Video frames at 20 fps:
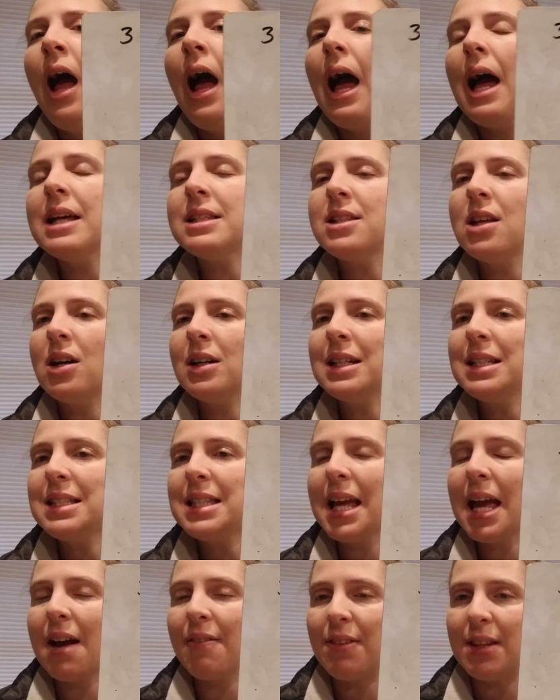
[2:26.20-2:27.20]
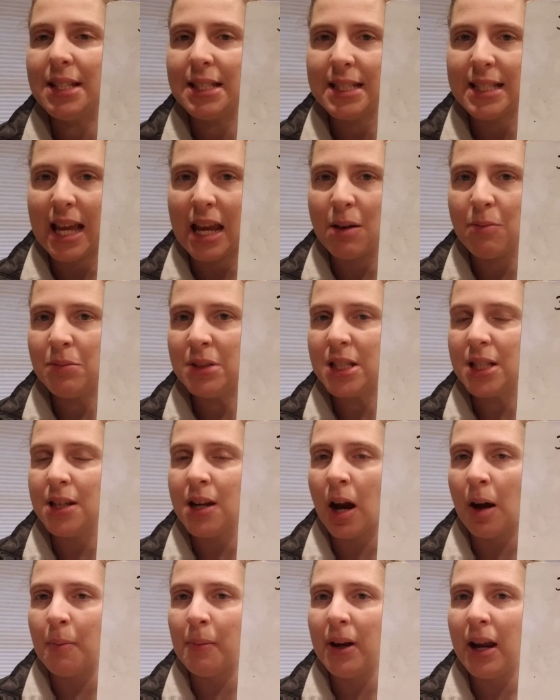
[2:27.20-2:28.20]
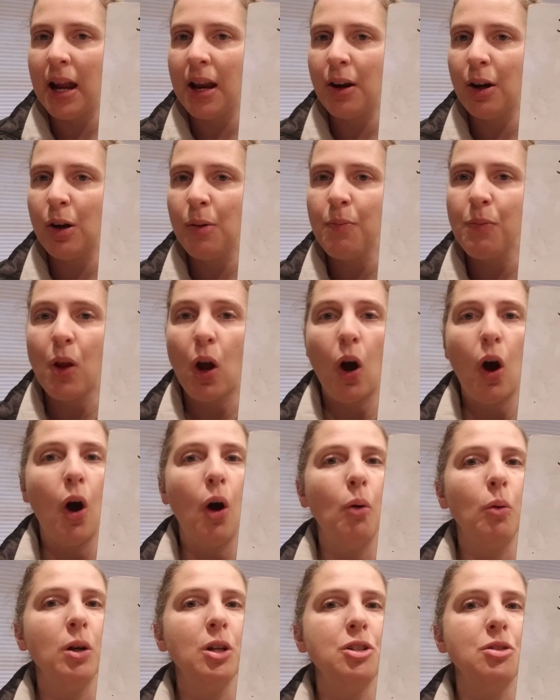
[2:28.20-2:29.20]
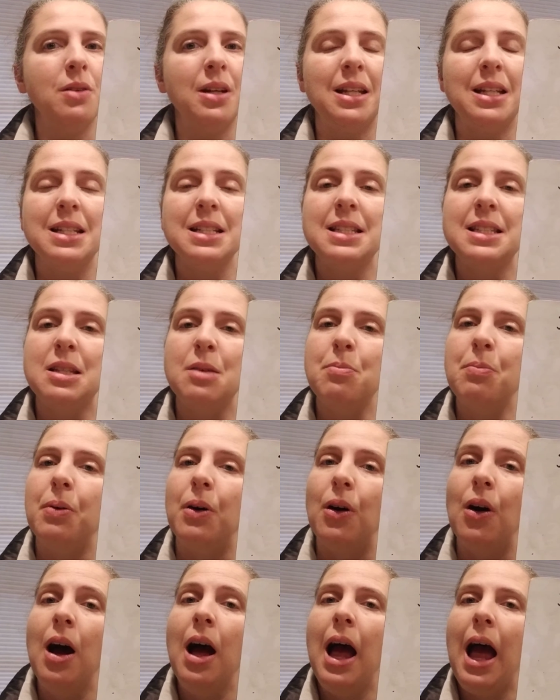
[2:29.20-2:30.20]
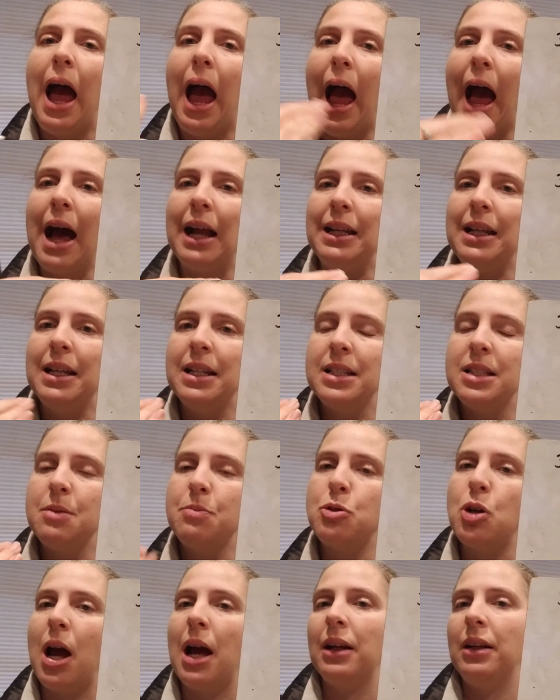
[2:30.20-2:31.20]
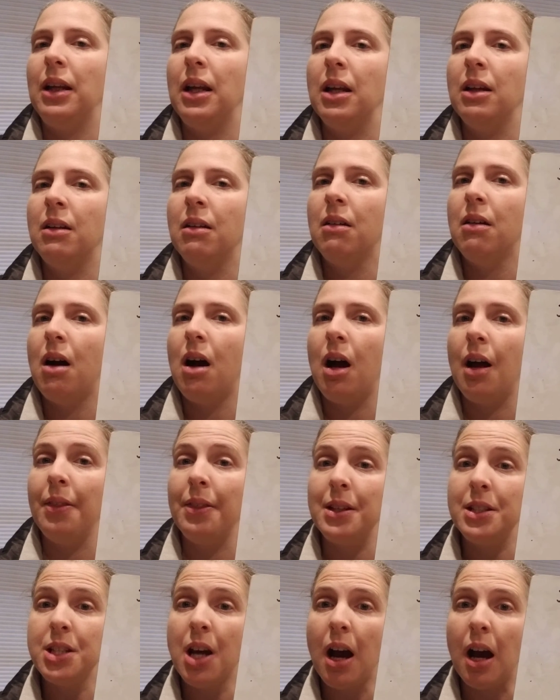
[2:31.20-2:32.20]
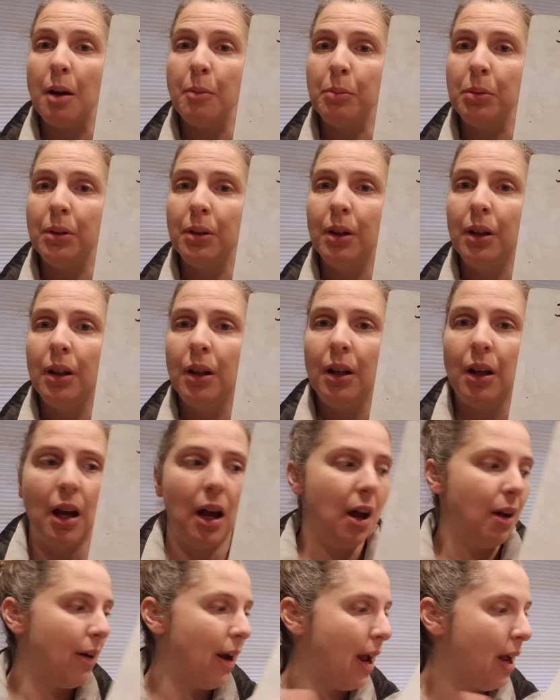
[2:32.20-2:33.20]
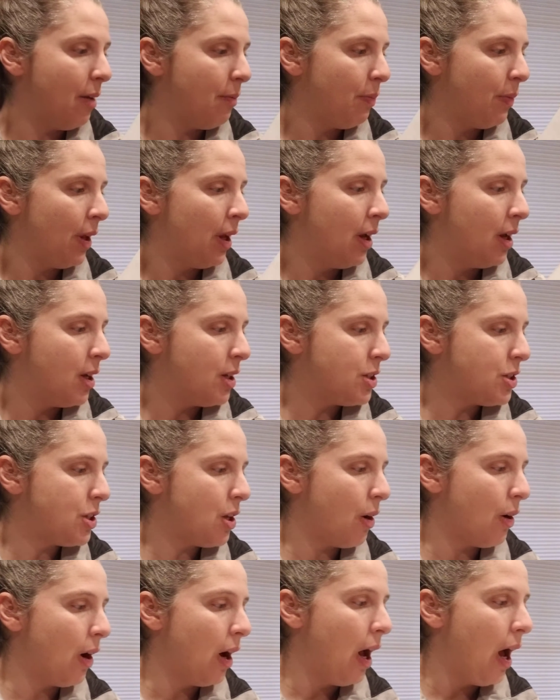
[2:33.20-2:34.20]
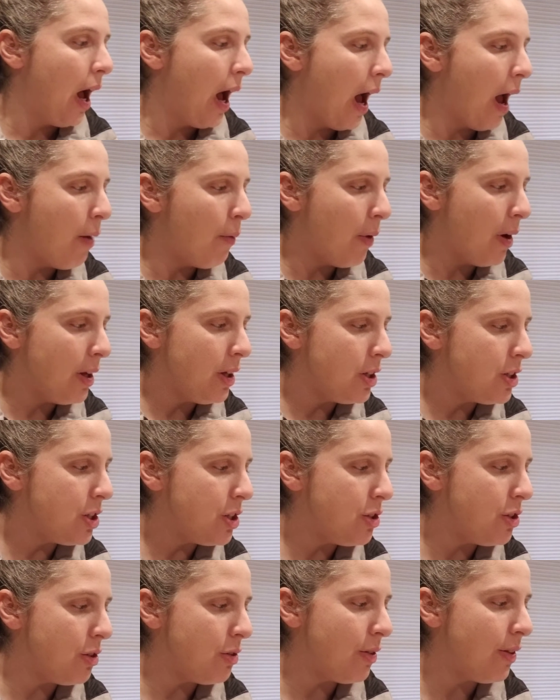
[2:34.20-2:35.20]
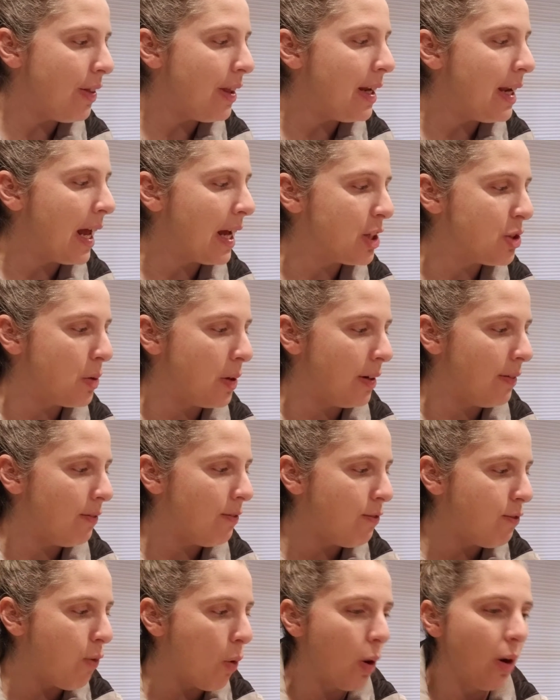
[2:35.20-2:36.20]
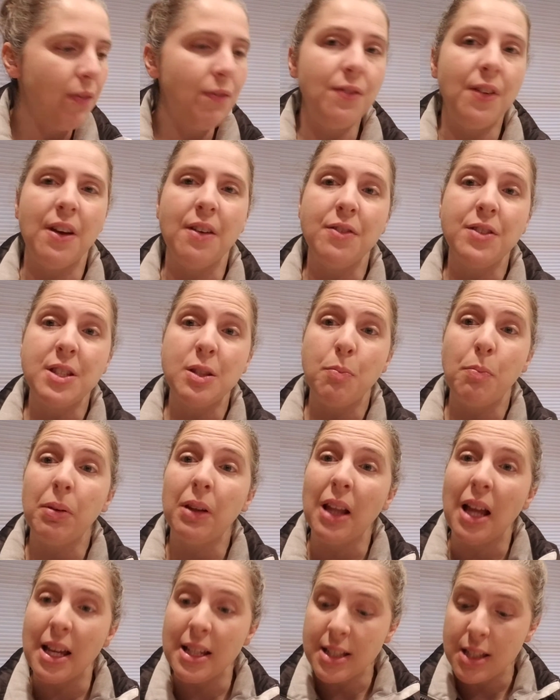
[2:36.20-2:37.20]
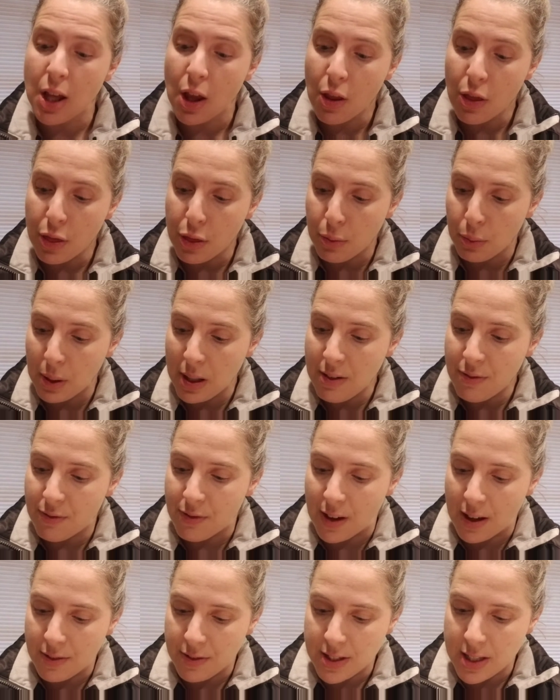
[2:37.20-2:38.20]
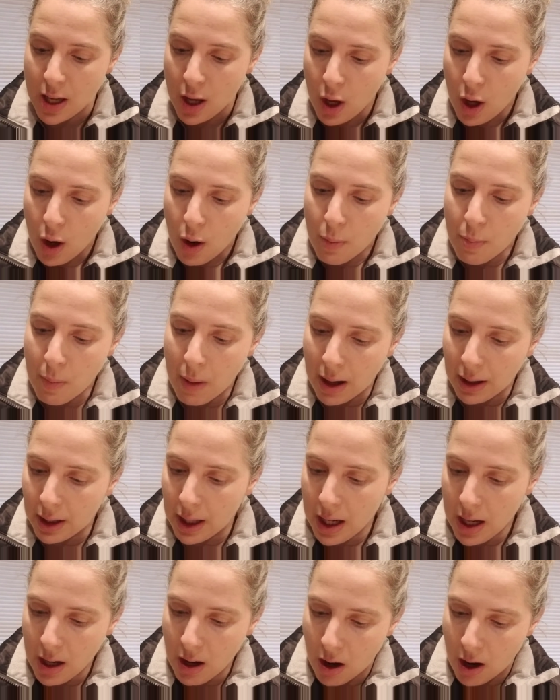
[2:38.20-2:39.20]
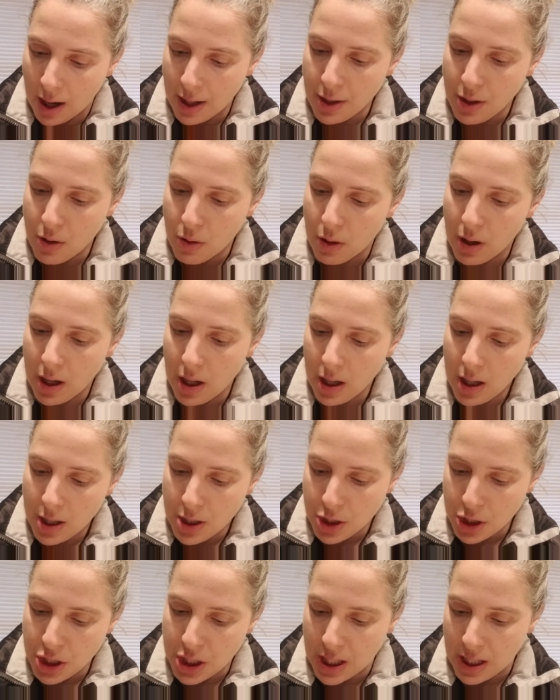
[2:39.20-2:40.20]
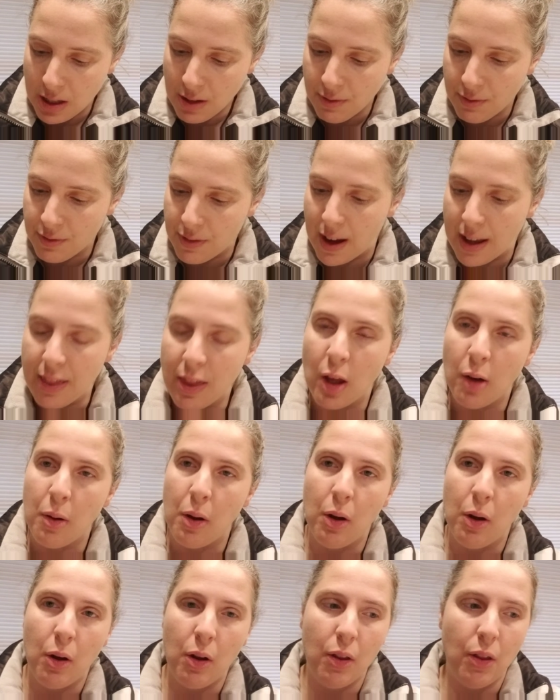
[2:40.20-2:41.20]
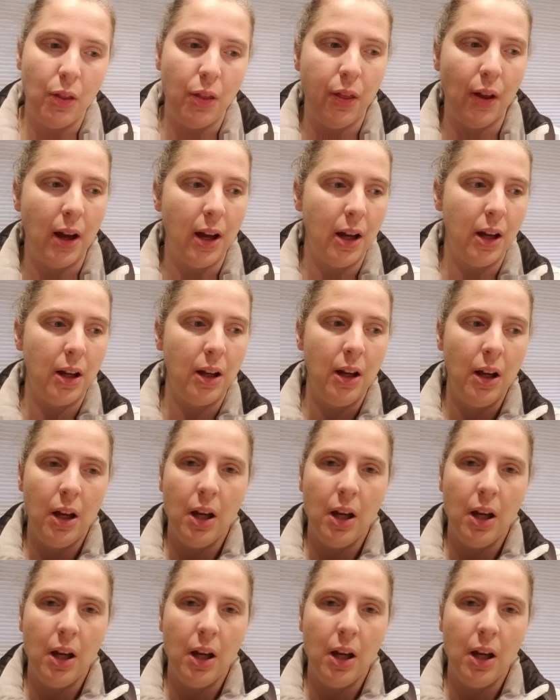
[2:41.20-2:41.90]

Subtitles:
As long as they have the same denominator, all we're doing is simple adding and subtracting on the top. All right, so I want you to do the next one, 4/5 plus 3/5. Mark it on your sheet, find the